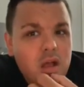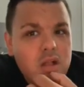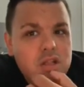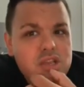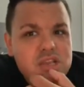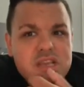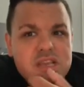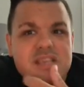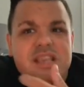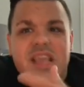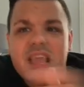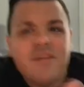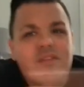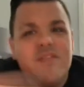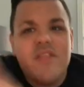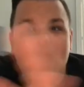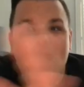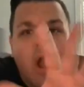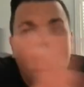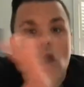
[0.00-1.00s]
Jesus,
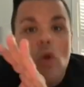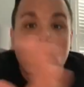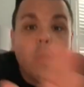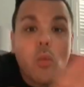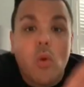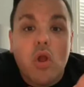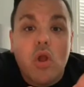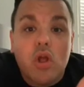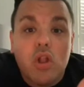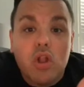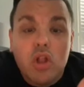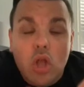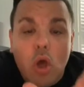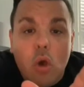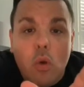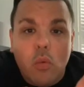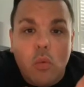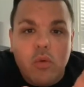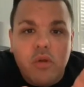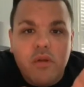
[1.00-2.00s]
even the artwork
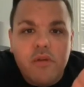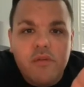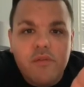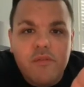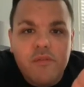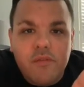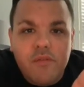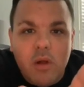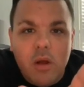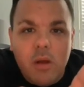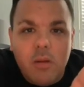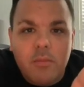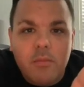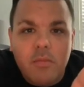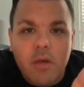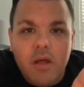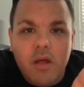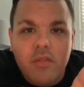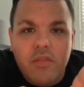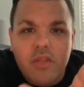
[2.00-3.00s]
alone
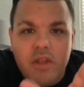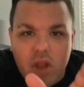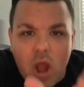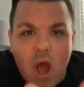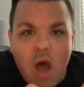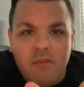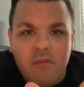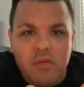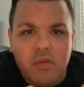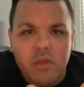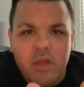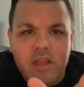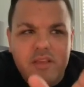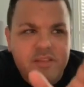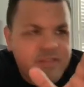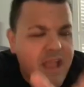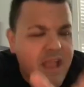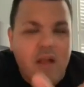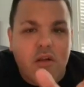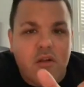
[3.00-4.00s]
from the novel is
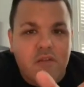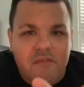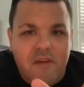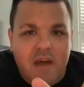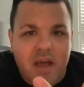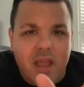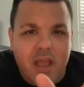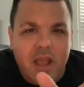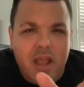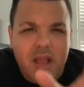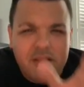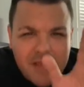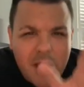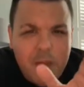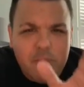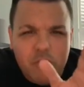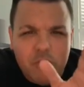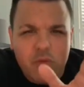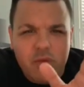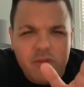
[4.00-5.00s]
terrifying. It's
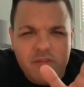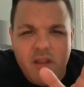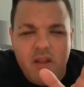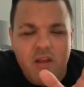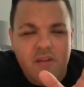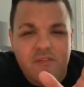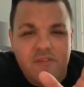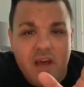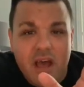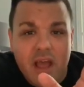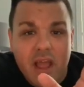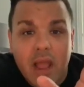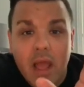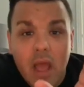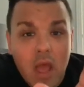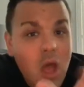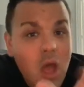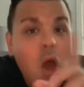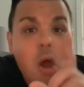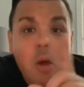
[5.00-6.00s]
absolutely terrifying.
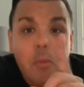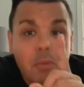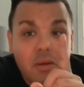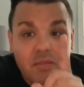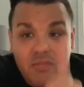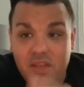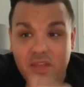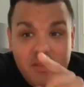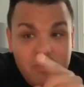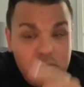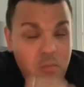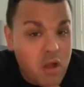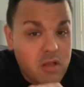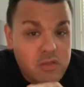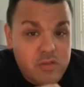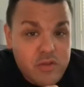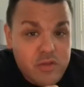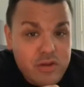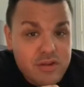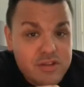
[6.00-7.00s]
But these
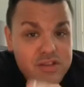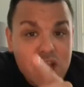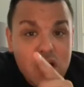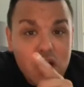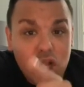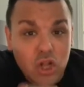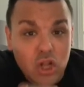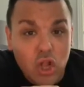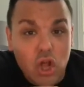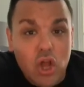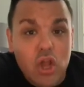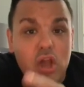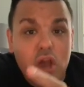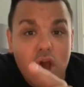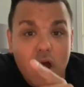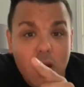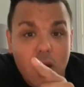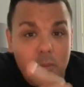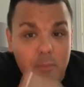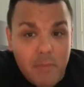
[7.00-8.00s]
monsters look
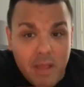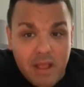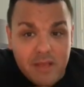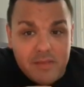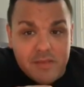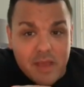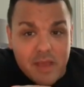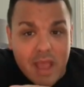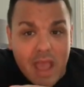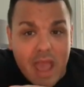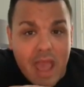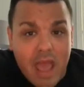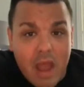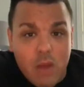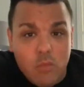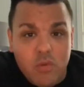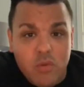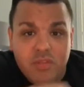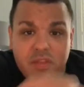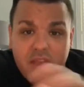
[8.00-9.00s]
amazing,
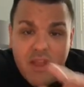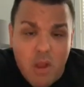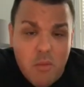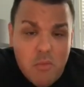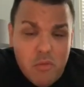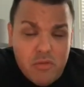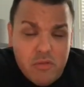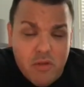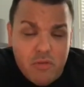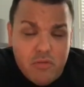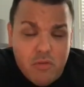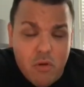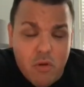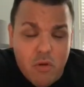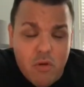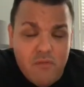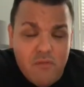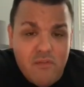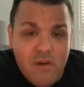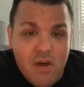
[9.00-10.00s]
and with Guillermo del
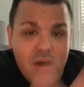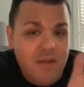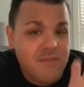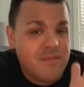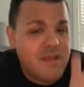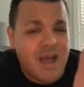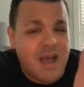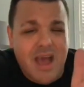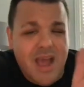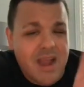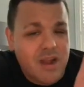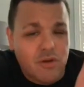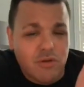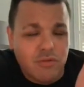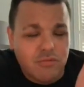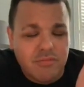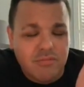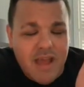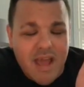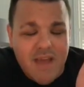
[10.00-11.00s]
Toro involved, I
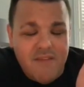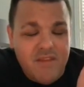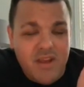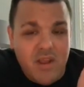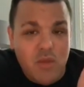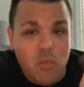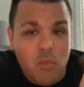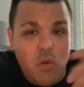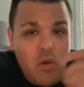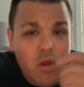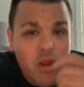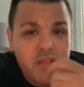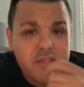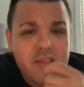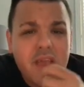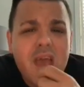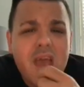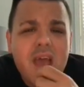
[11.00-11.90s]
don't have any worries.